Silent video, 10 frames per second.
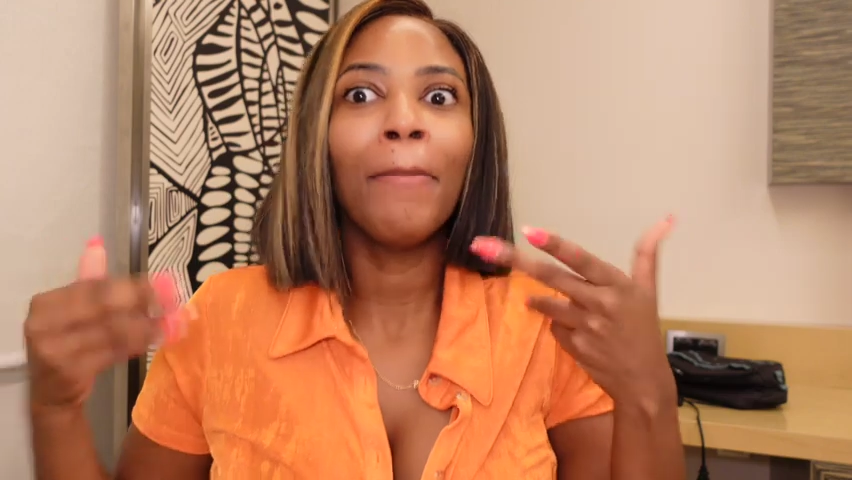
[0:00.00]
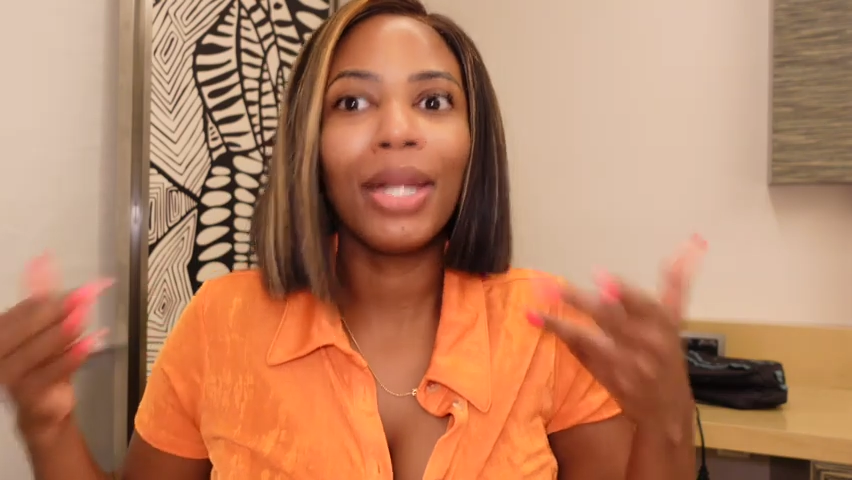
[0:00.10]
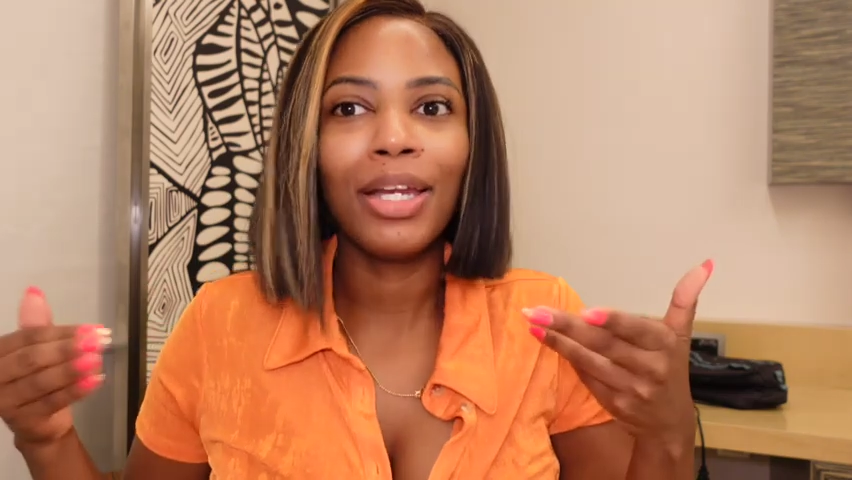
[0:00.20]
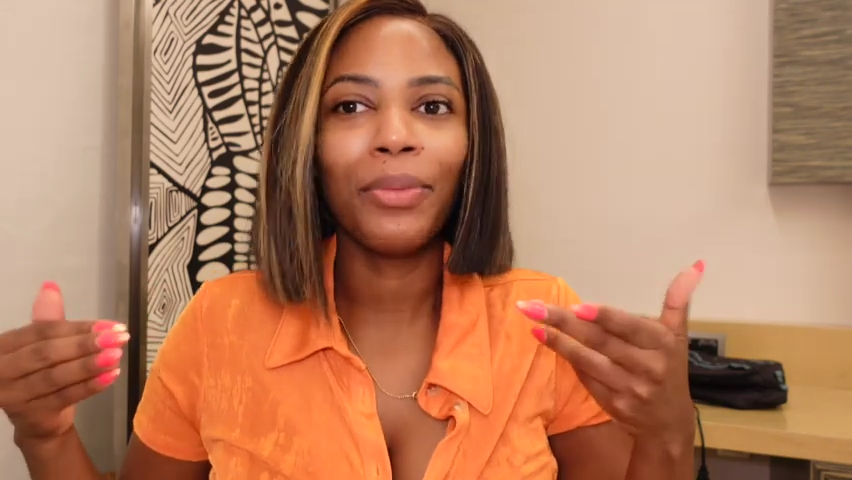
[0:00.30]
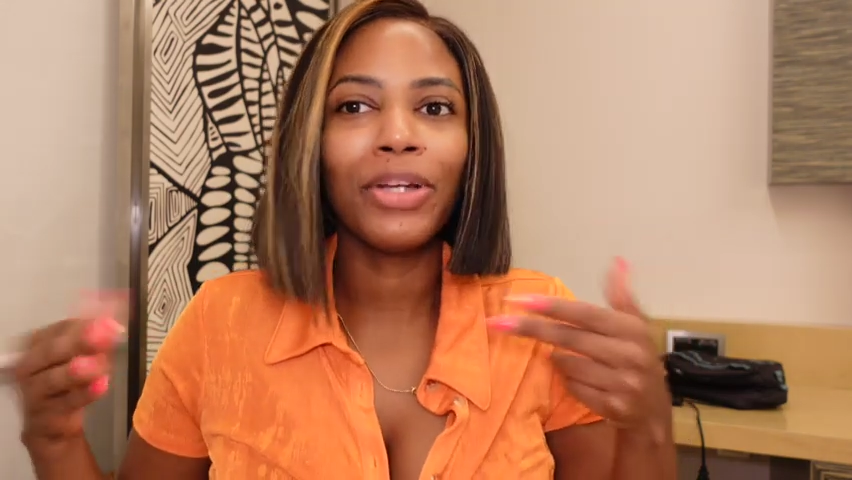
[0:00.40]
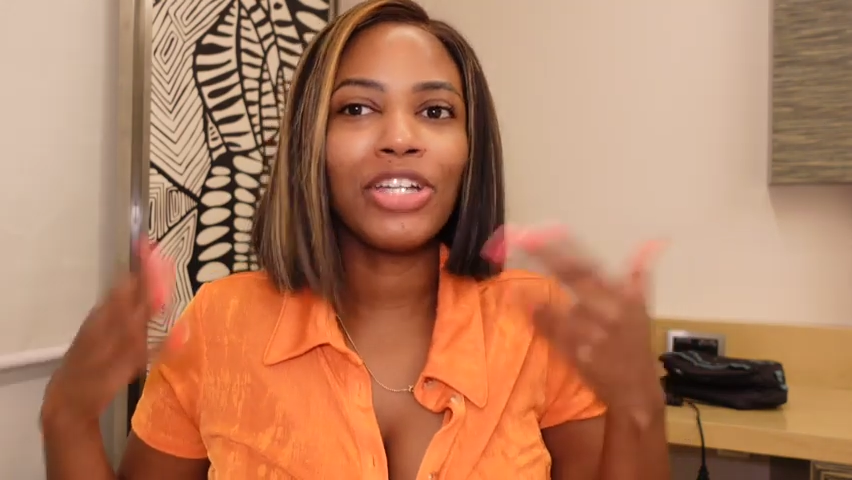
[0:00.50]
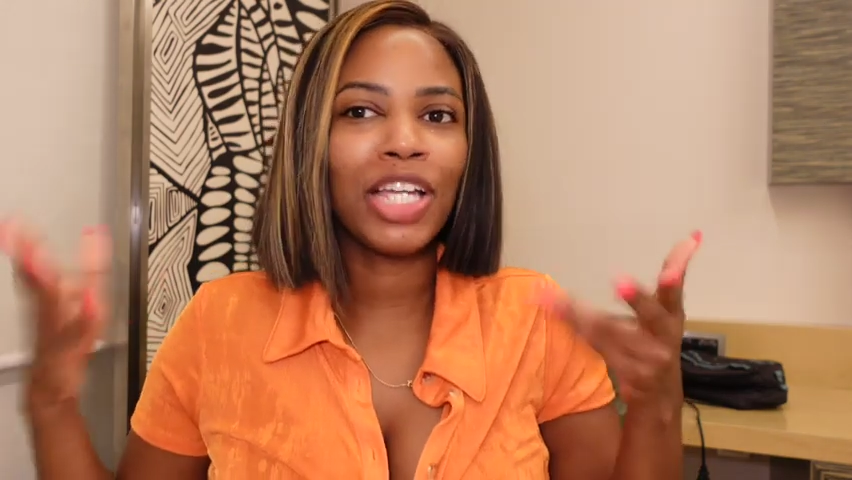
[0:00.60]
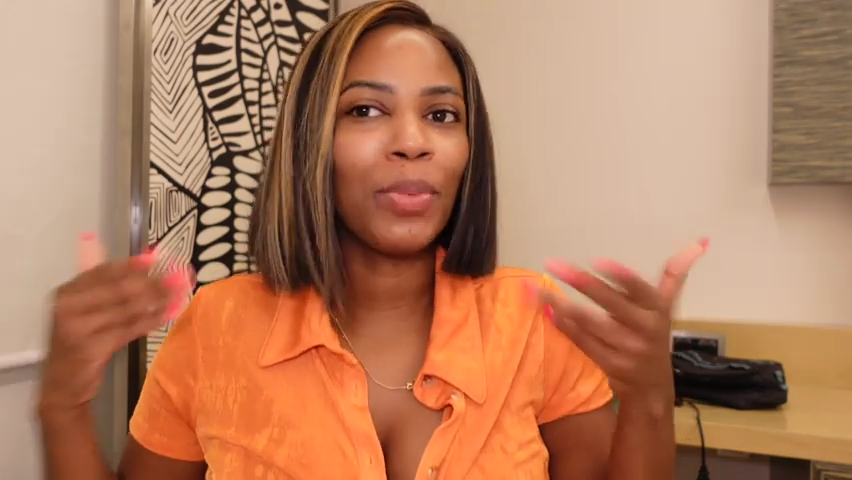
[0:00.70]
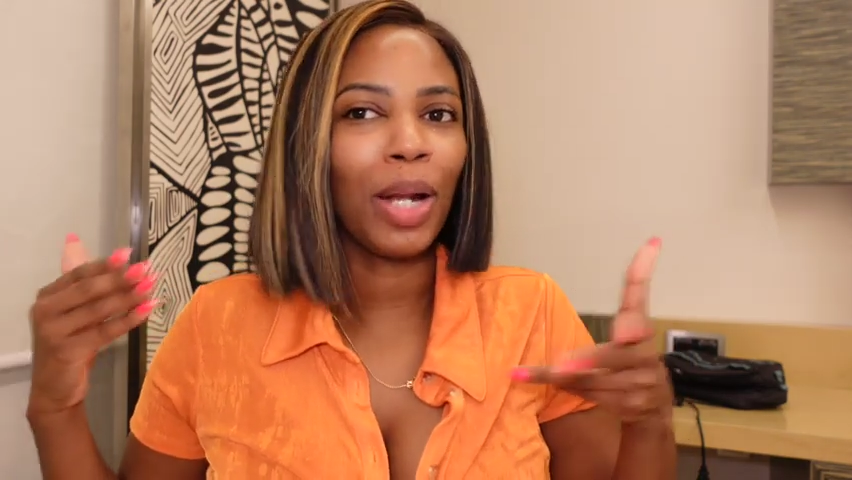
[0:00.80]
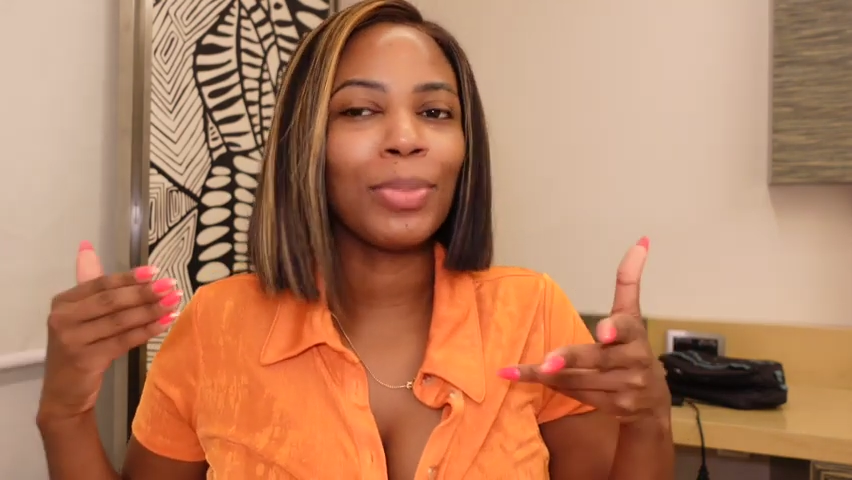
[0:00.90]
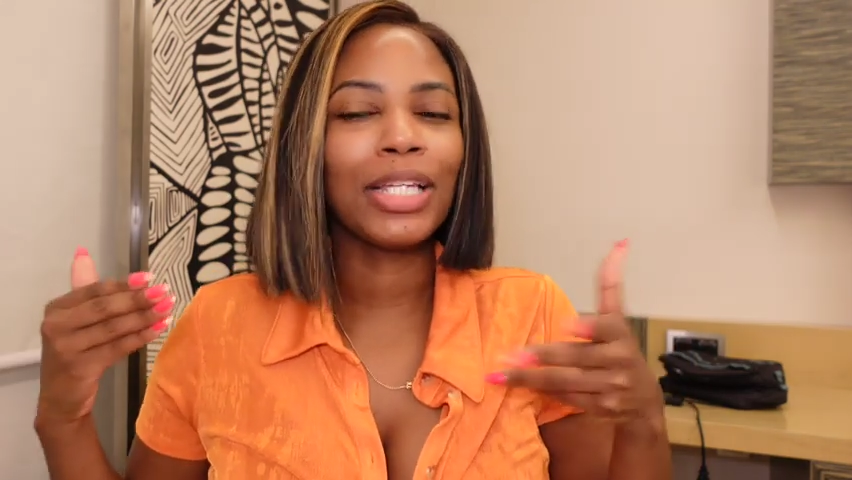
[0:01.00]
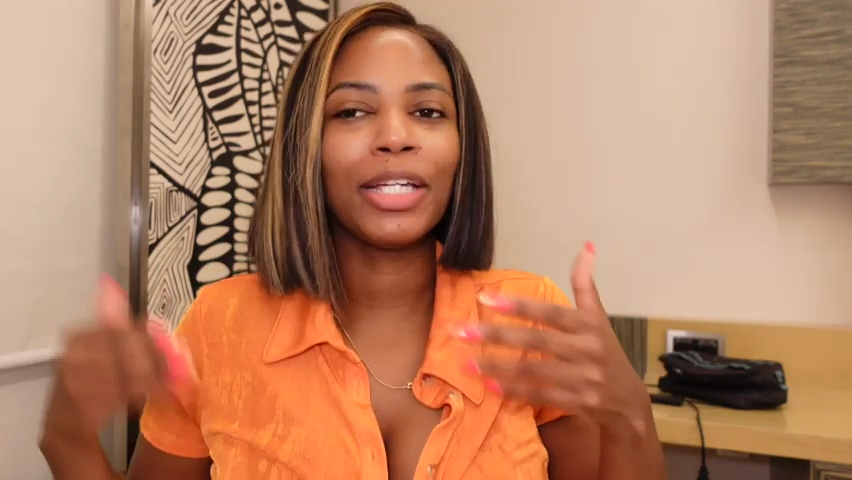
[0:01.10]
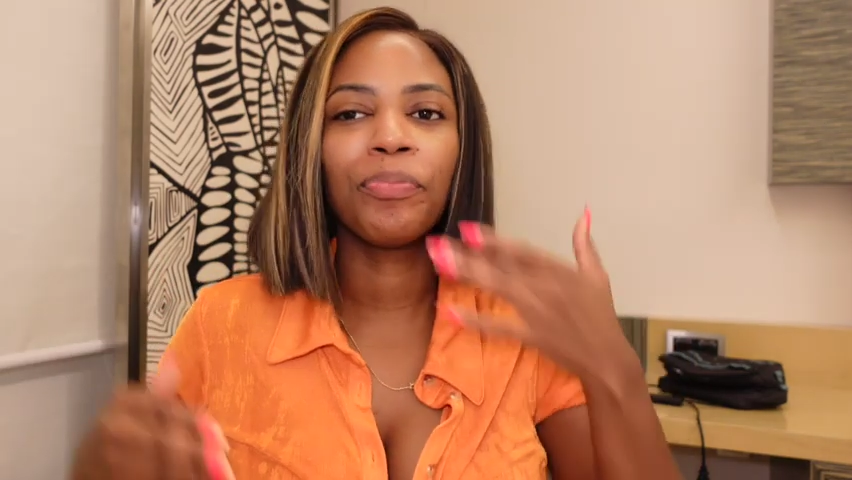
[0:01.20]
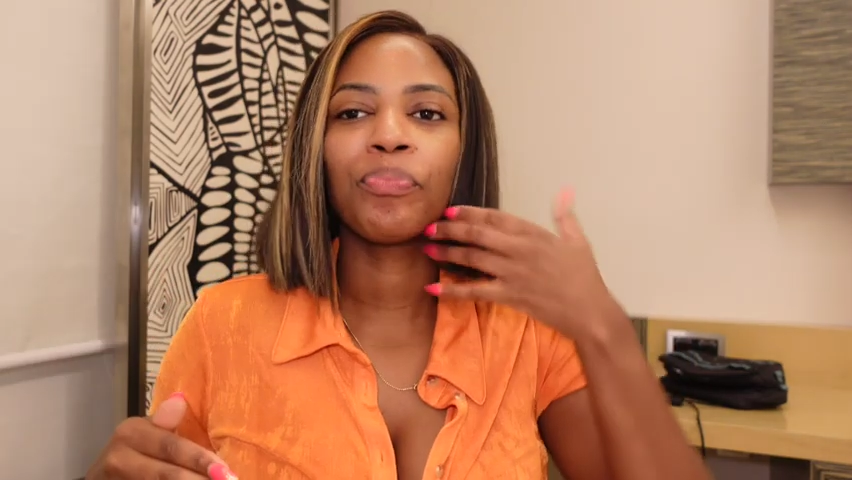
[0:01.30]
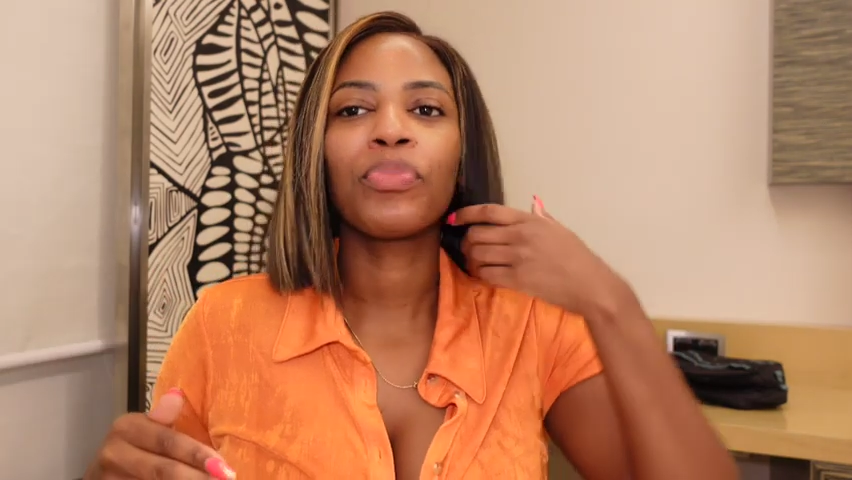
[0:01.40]
But anyways, y'all get what I'm
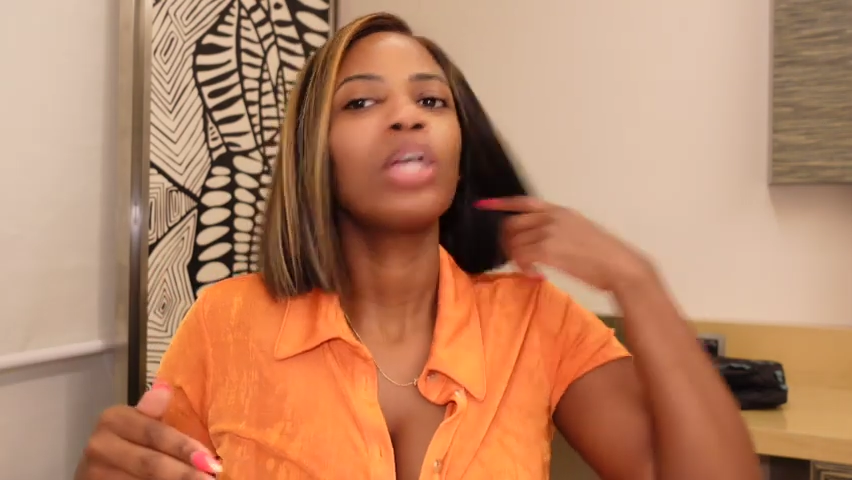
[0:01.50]
saying.